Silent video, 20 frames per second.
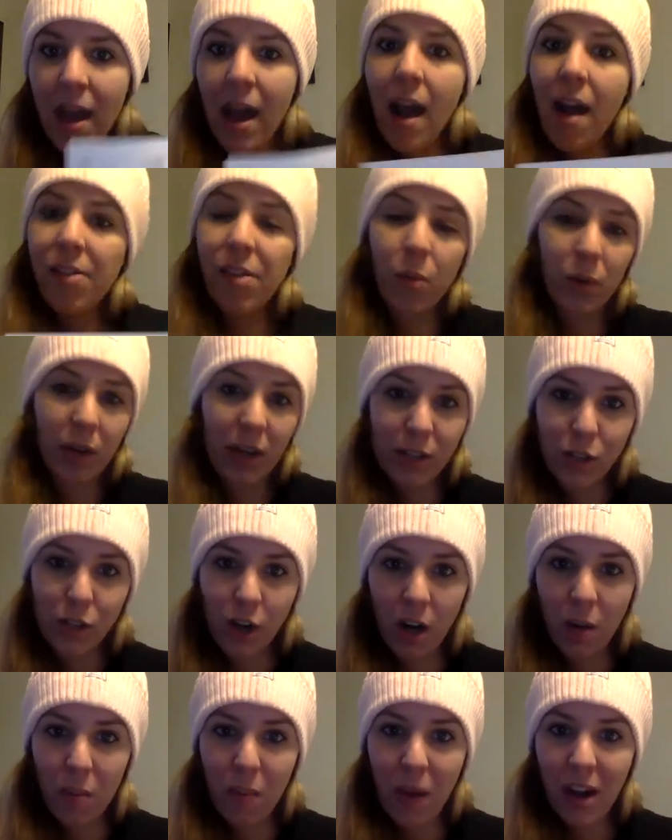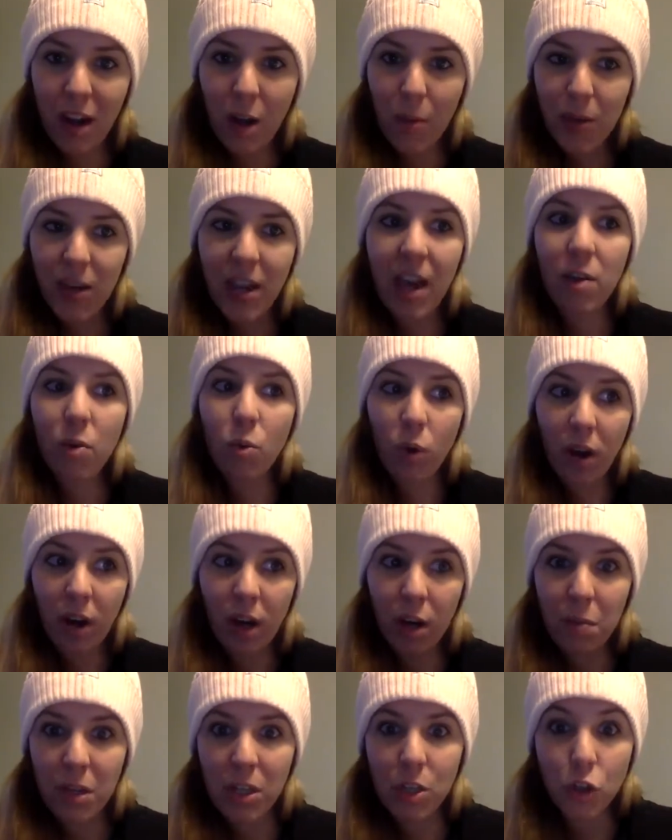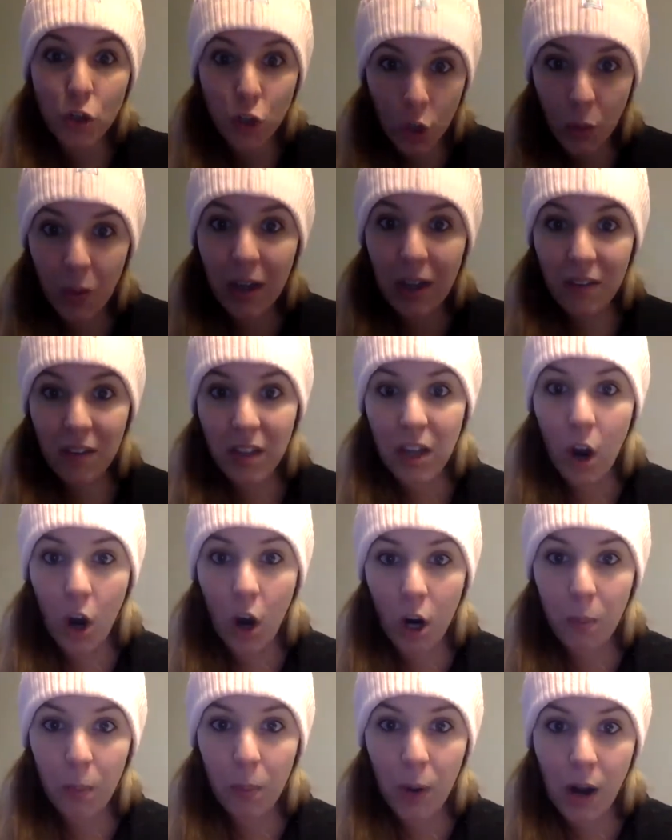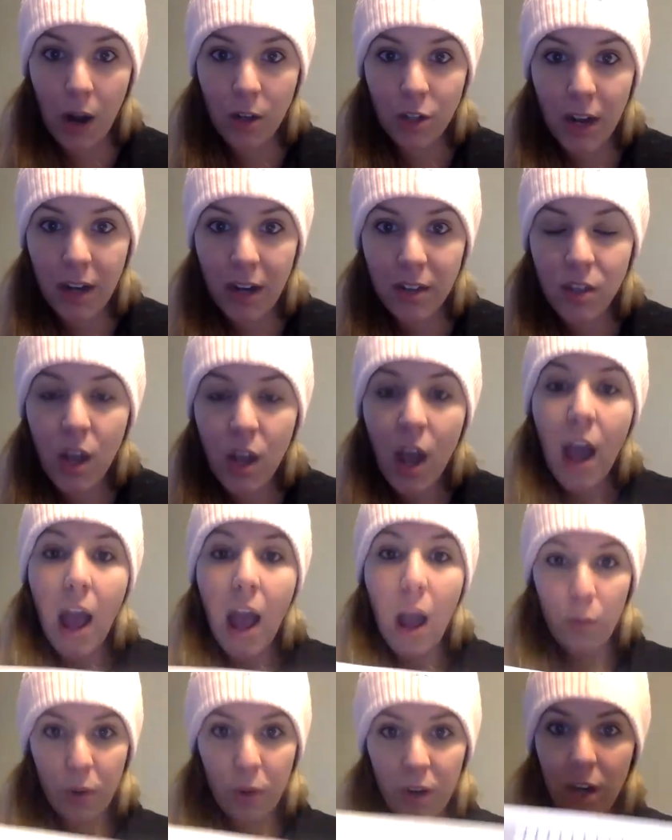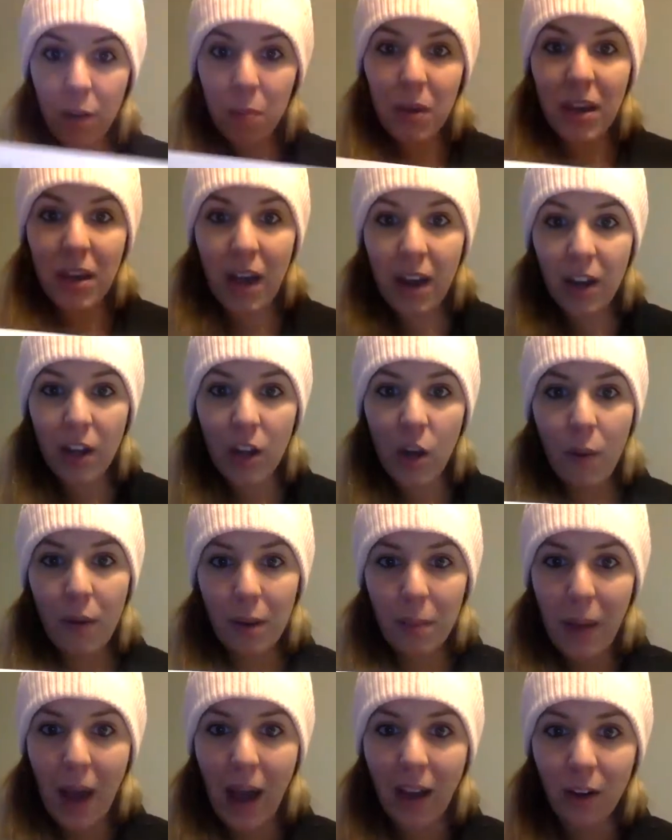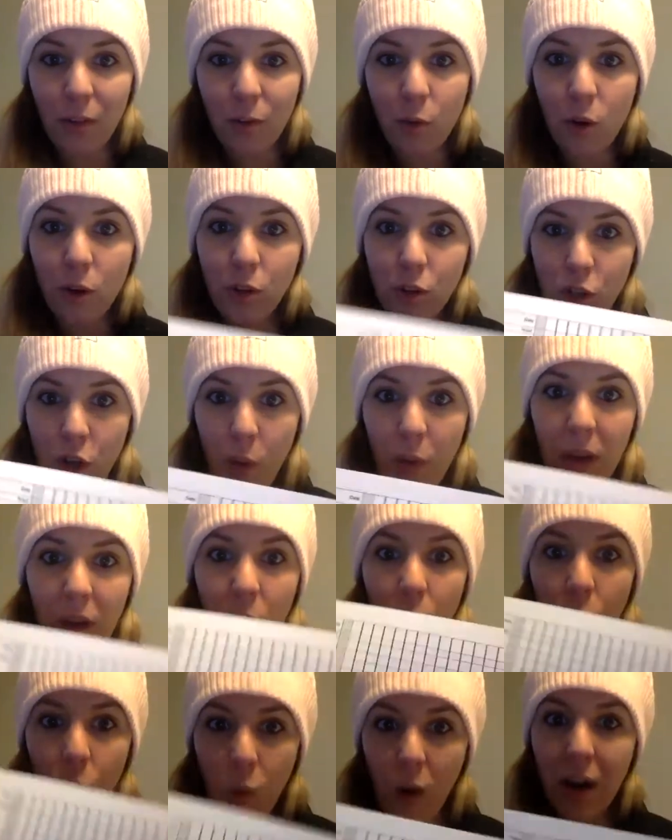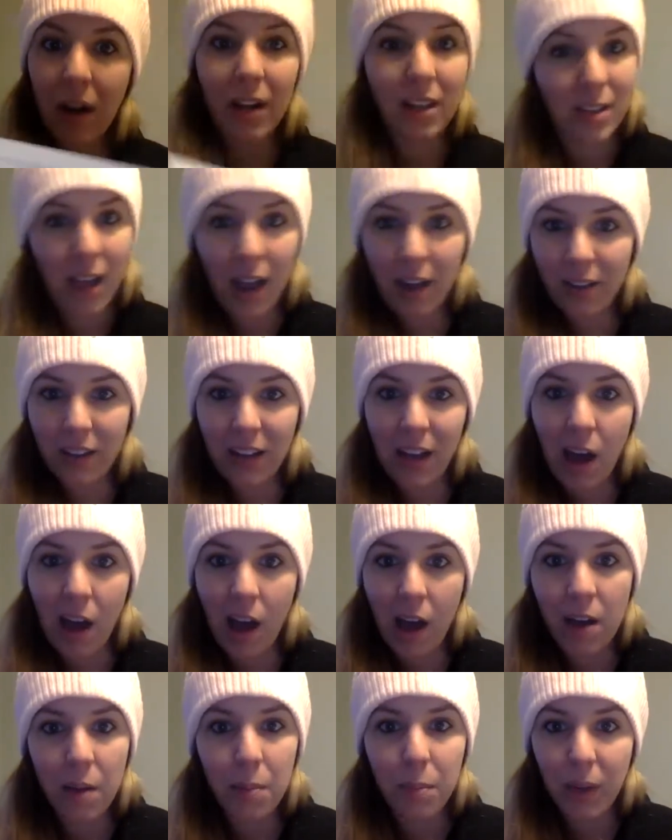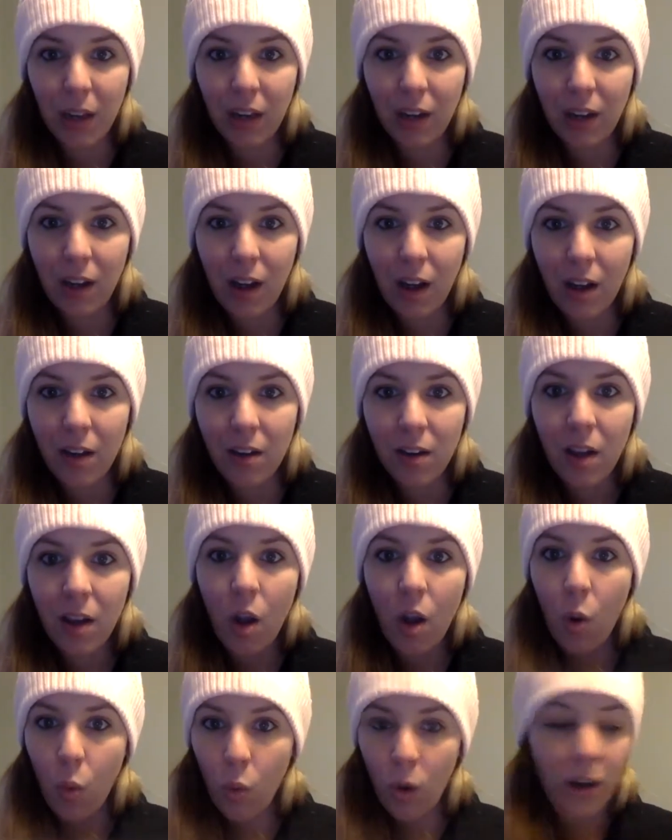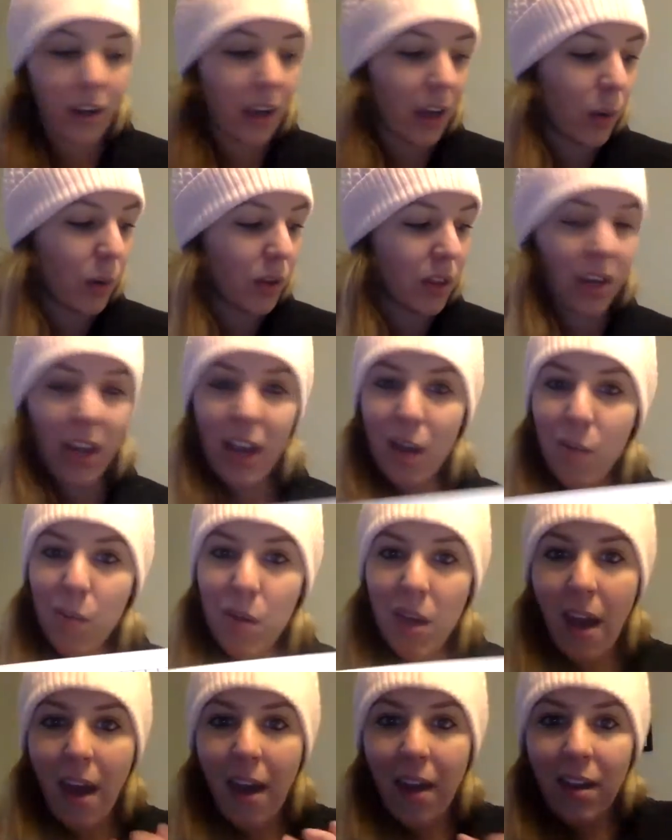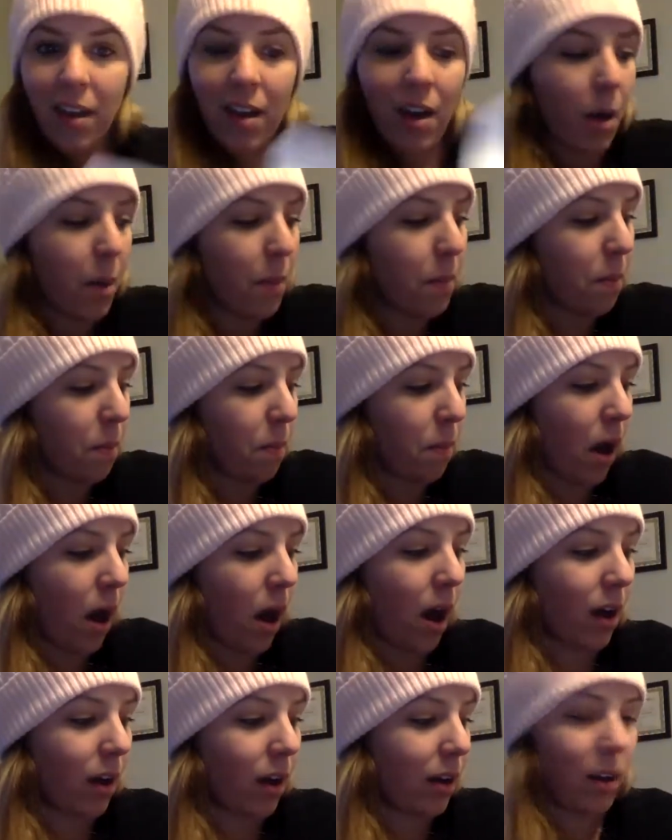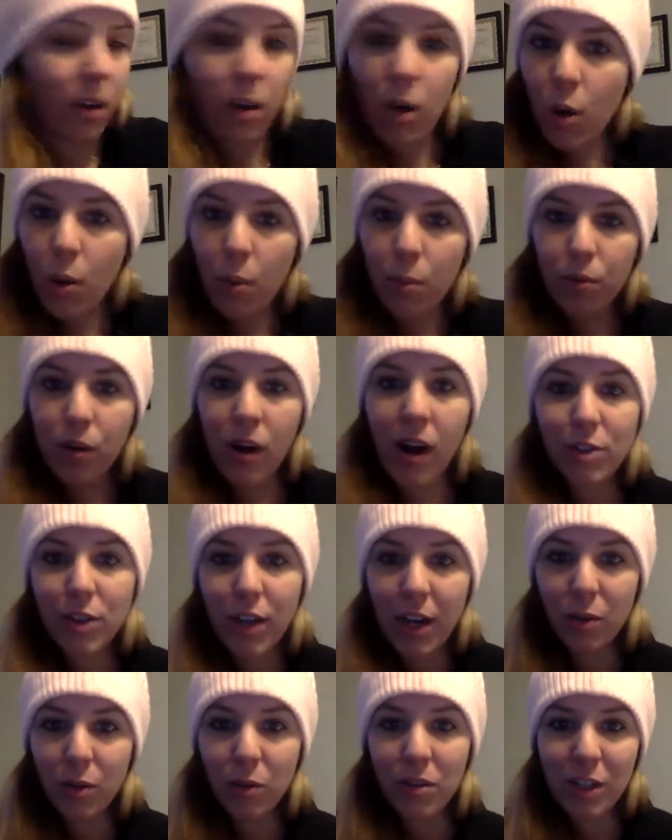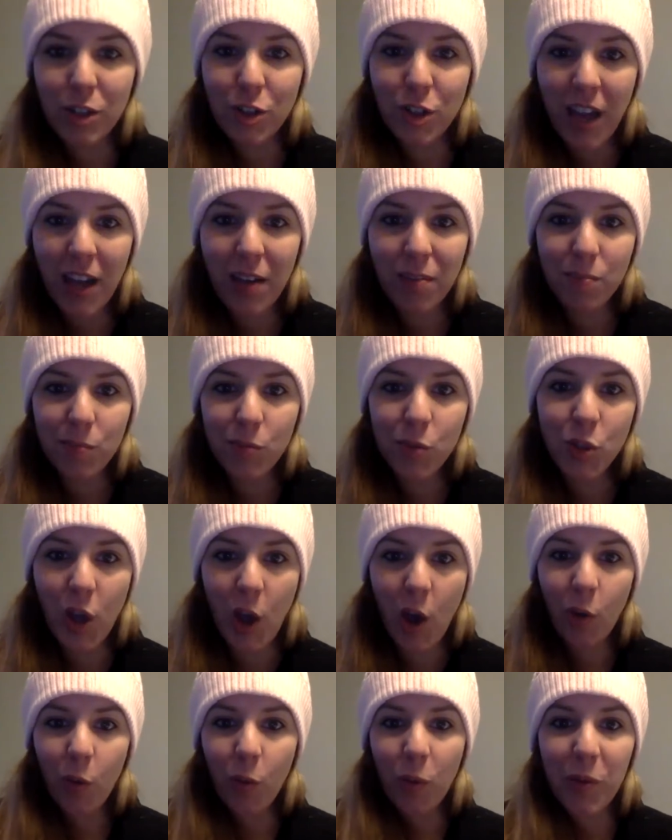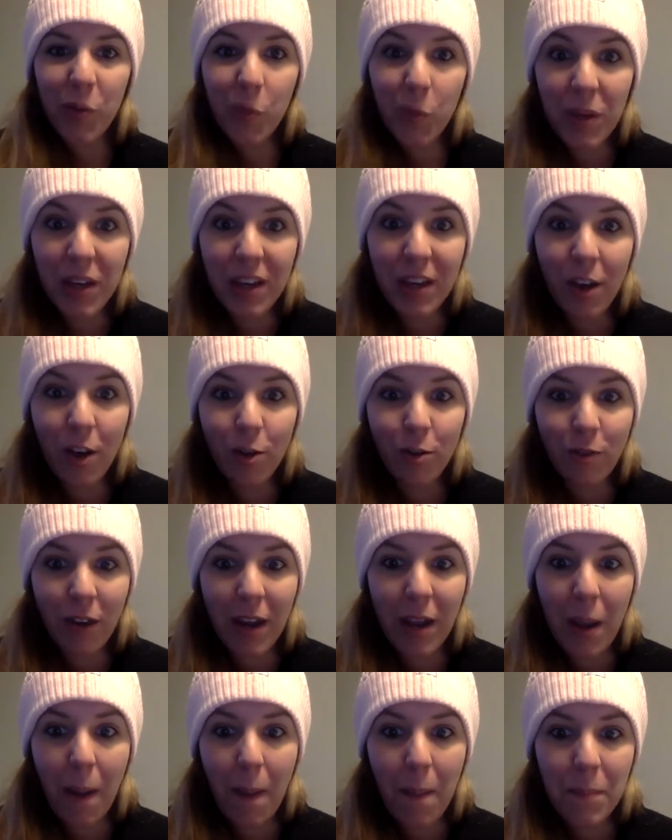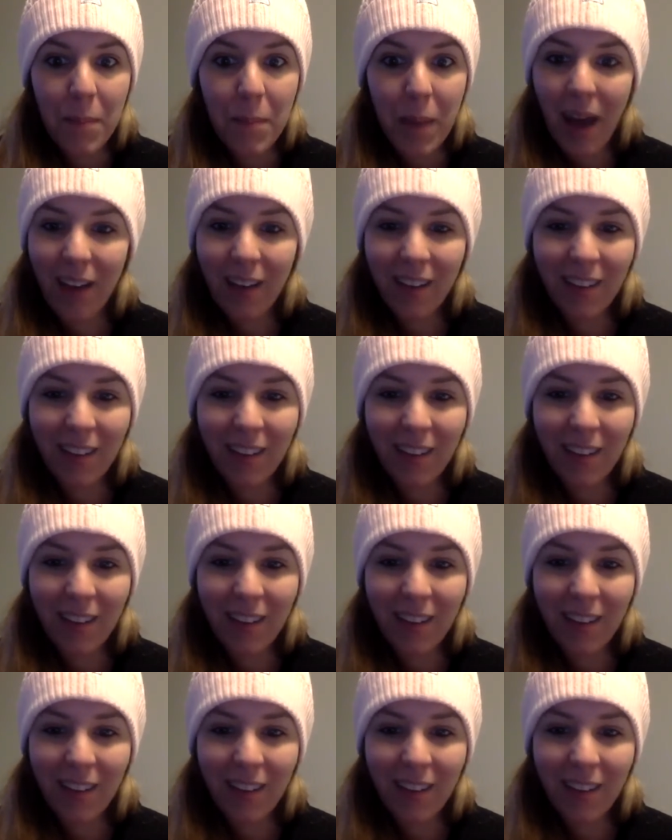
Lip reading: And then when I start it back up again, we're going to be doing the art projects, and we're going to be kind of going back and forth showing what exactly I am planning on working with an ABA mock project with each kid. So we will be right back.